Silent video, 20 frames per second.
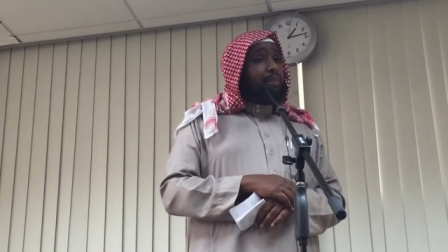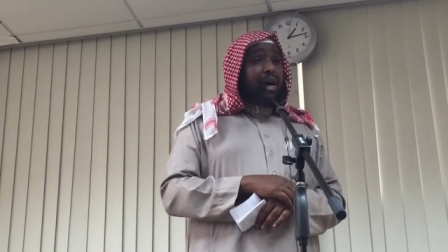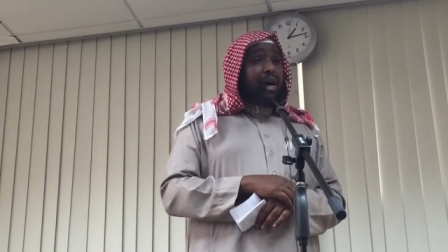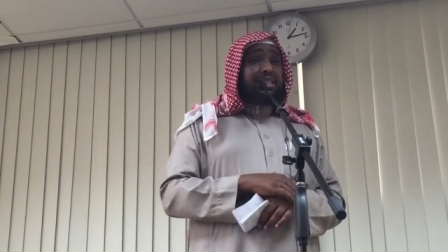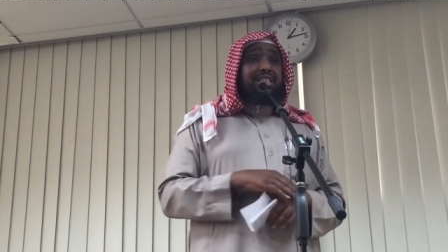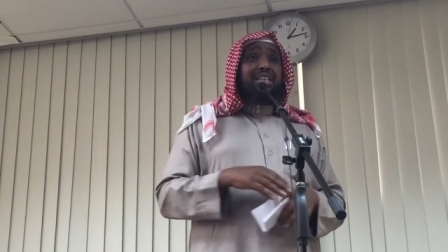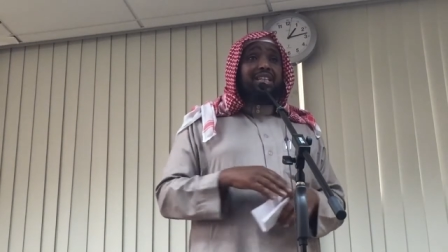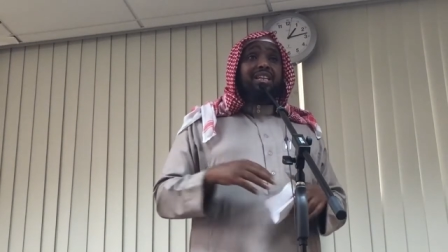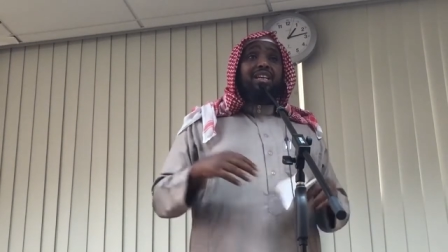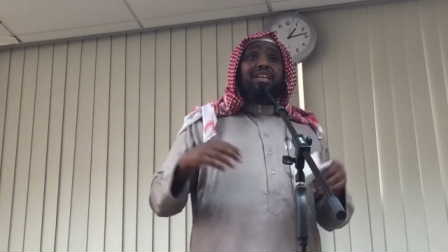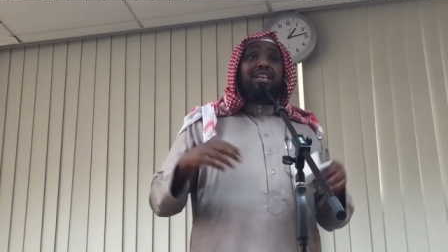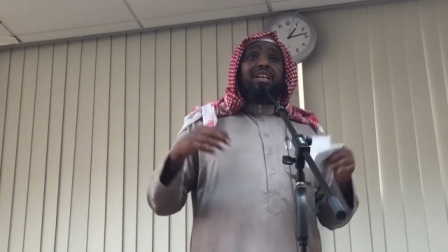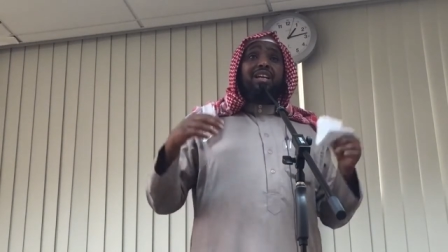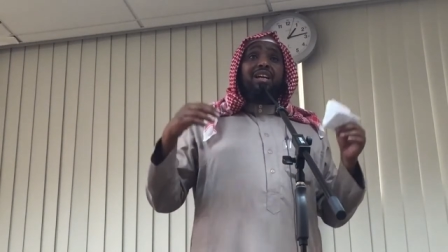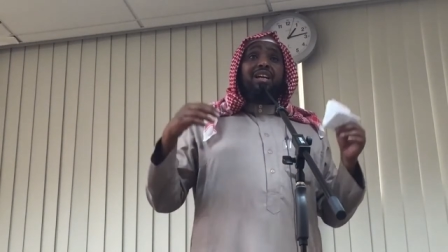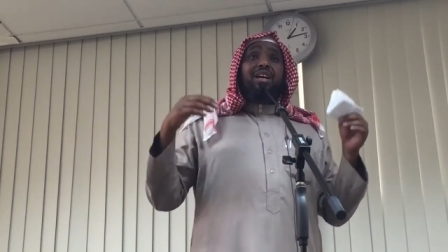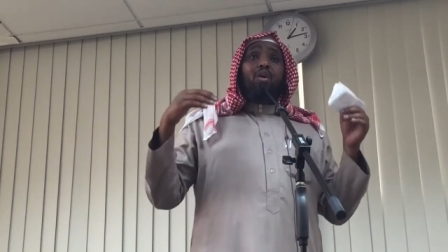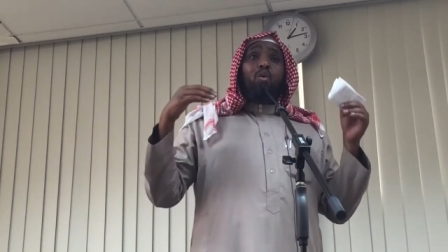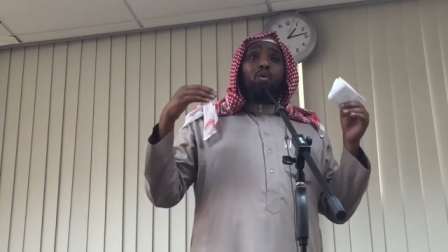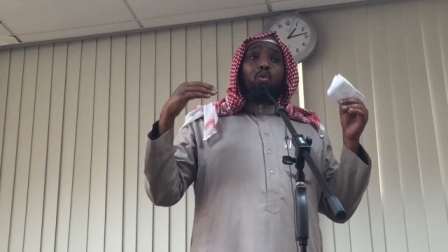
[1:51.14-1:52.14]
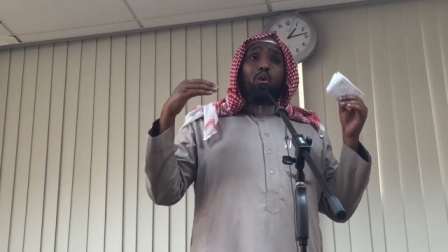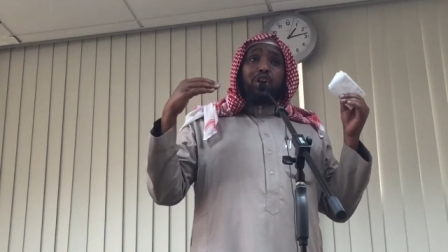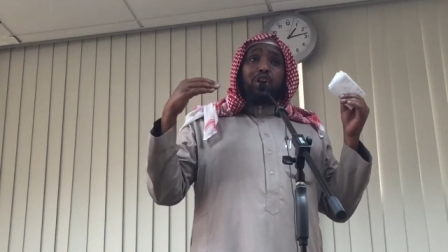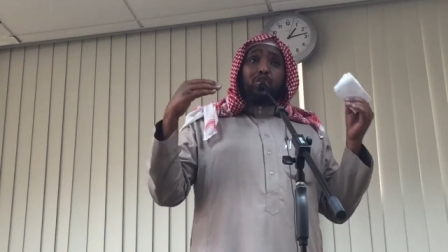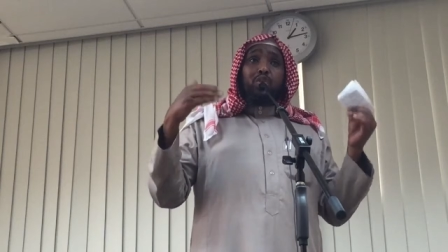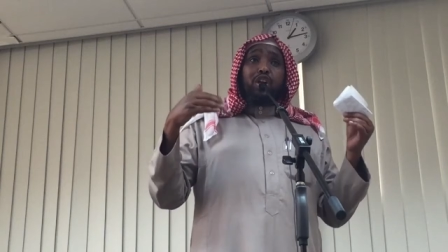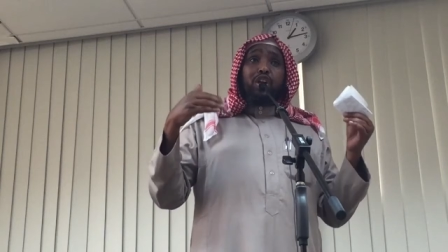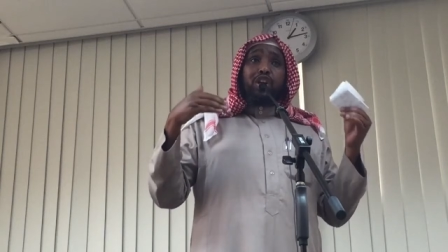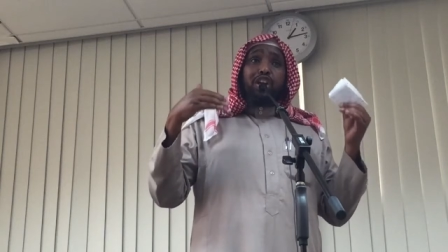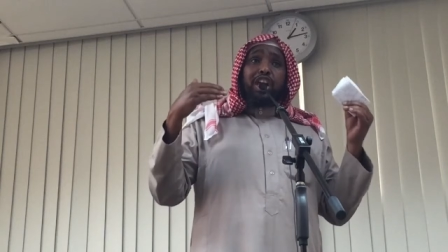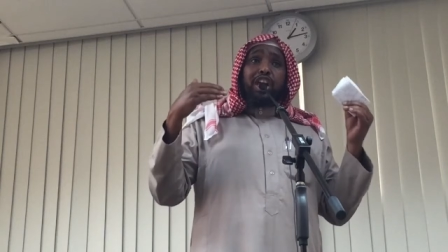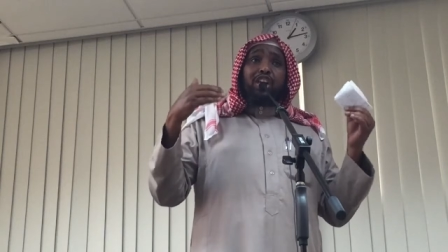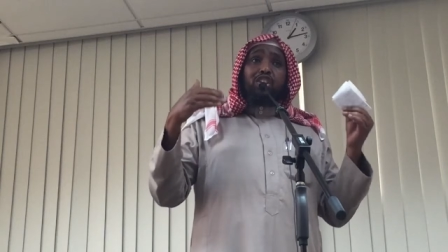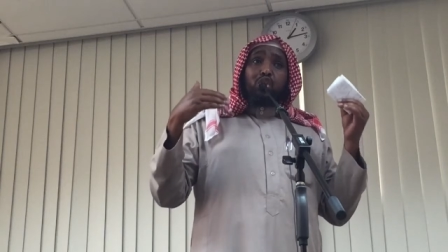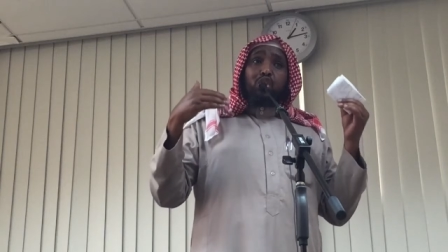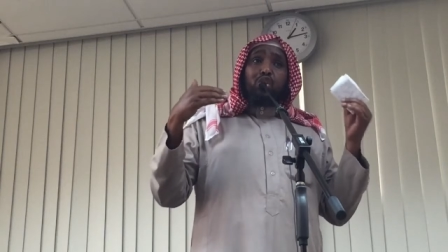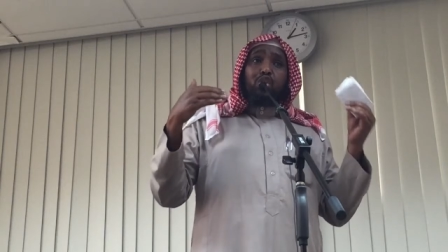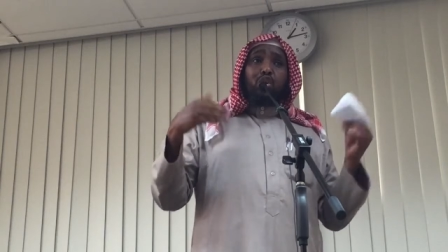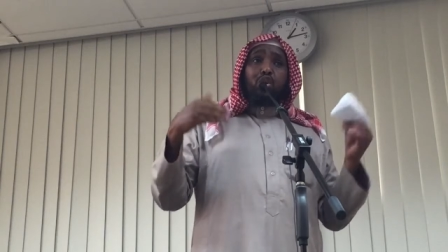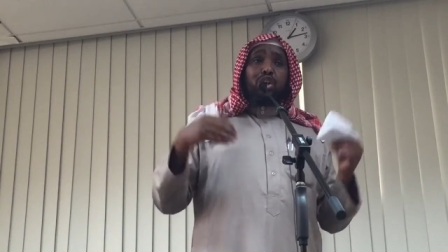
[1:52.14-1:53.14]
But what we
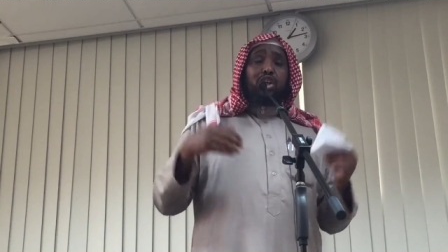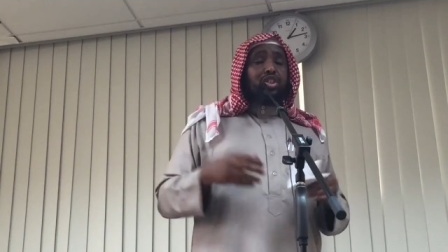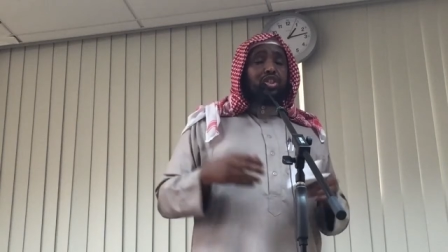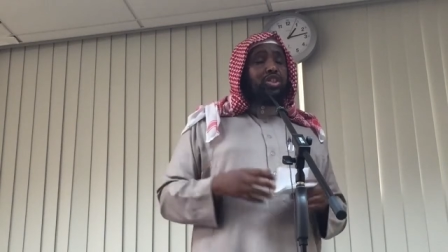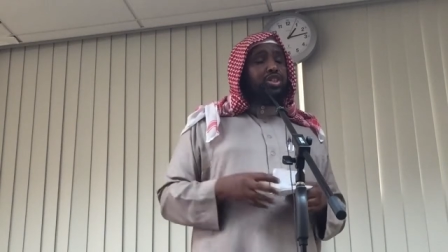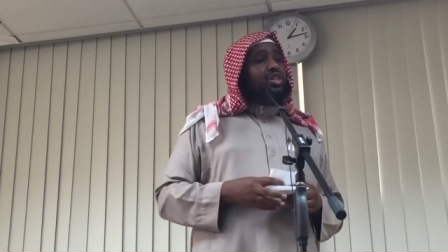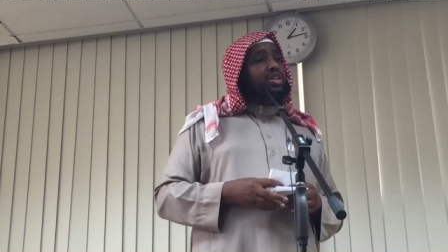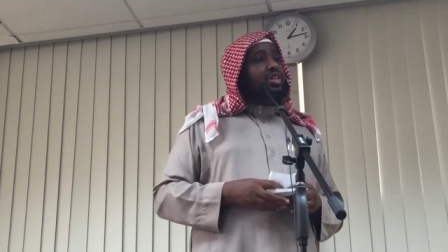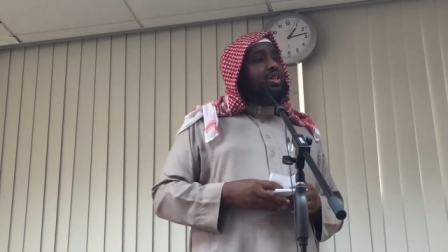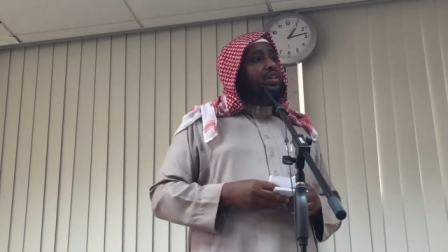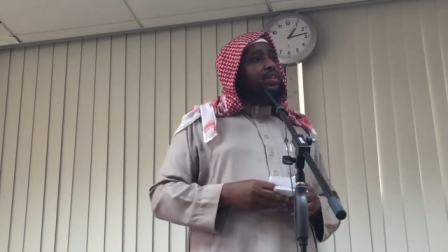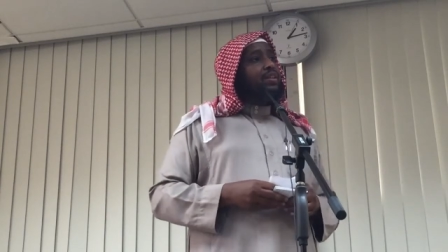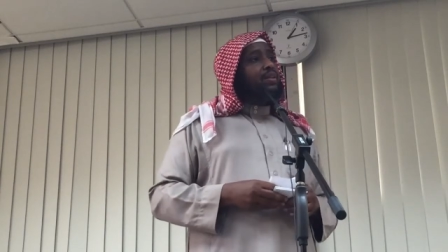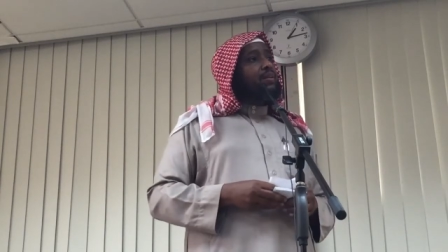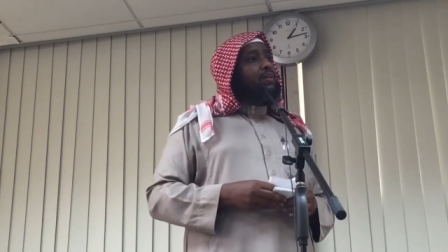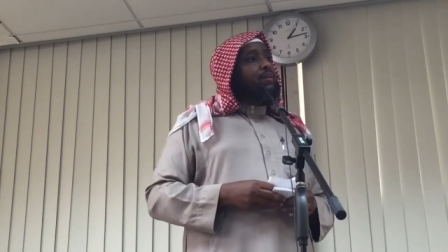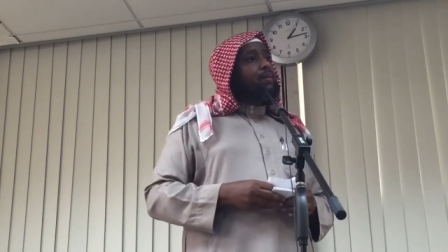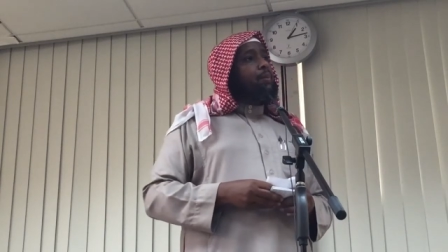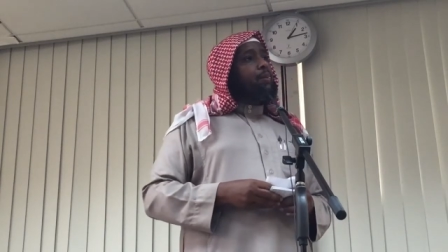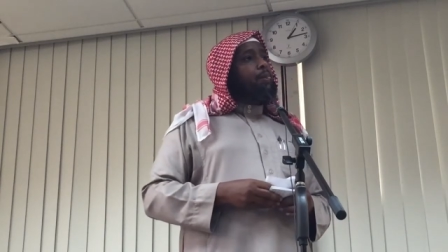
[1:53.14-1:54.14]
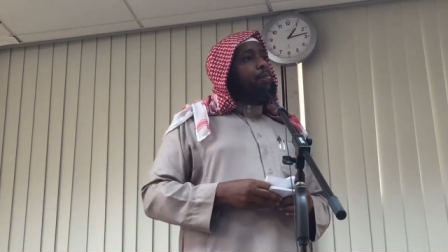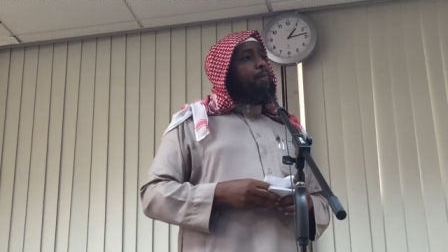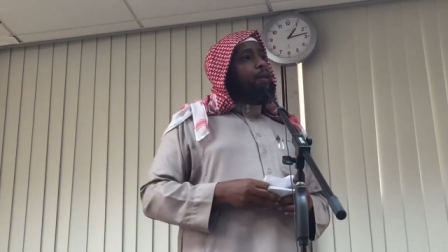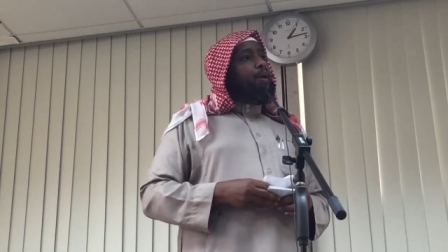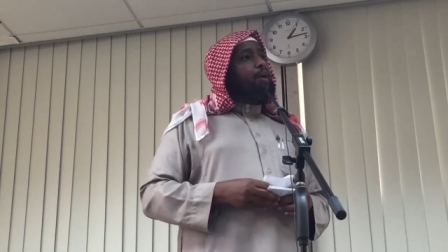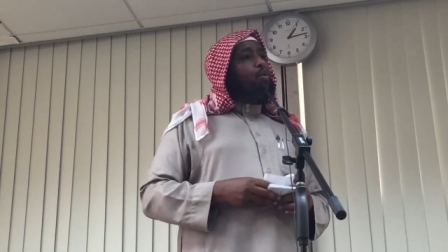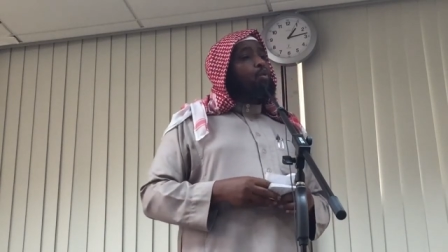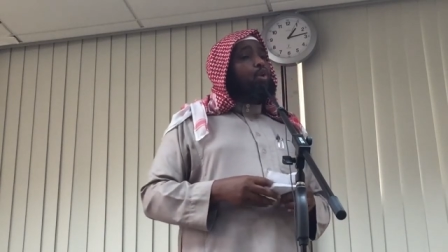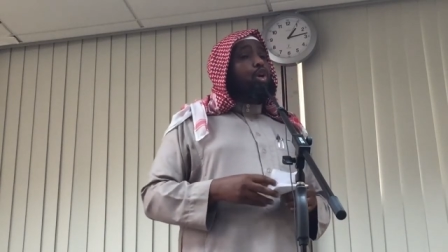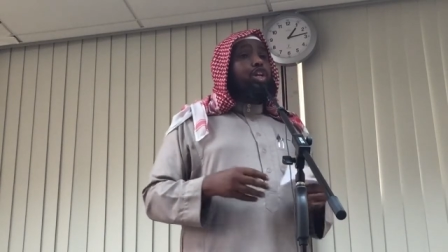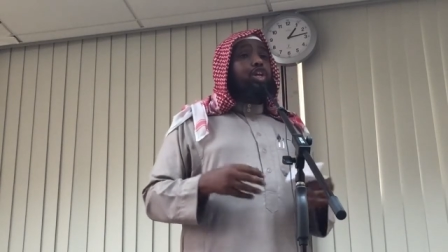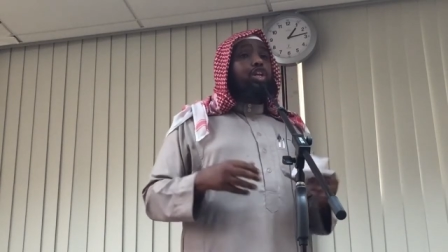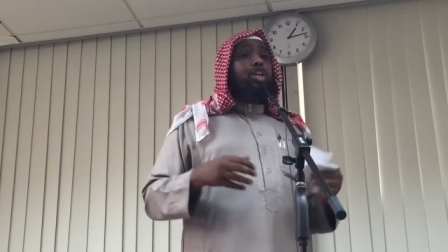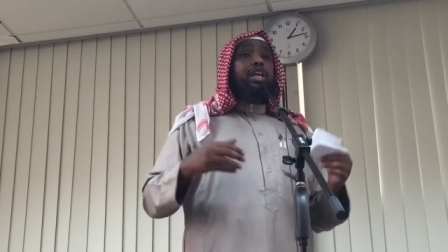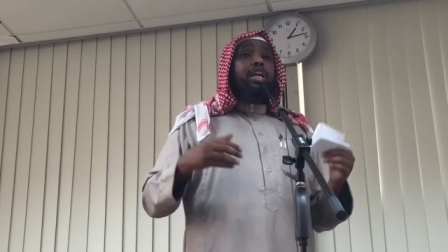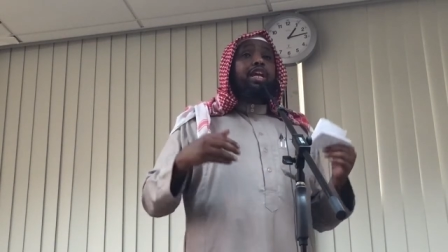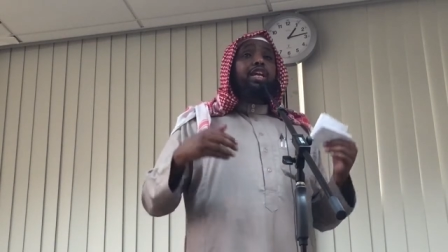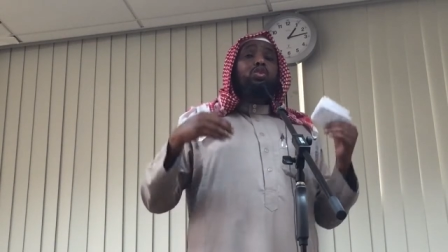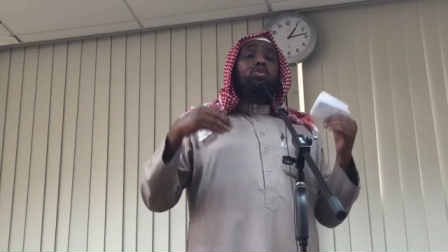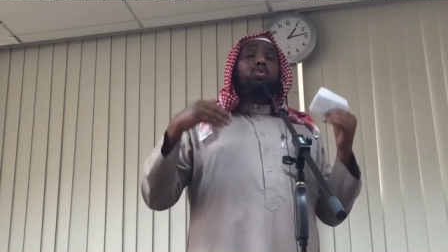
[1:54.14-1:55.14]
need to do is we
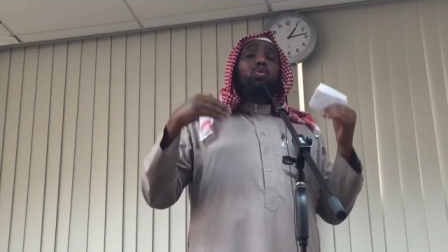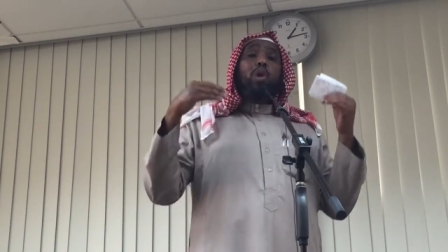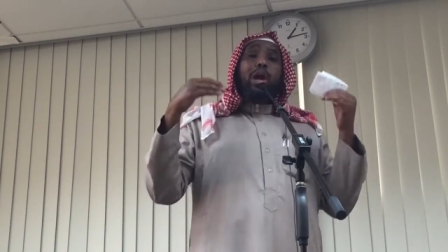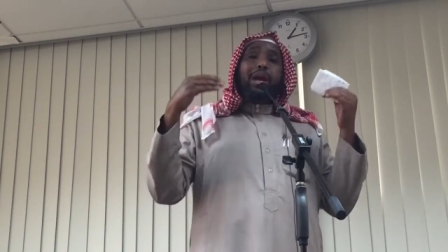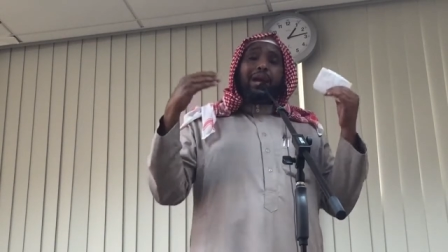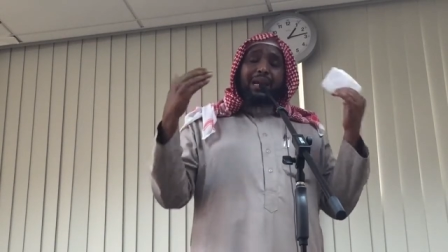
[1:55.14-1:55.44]
need to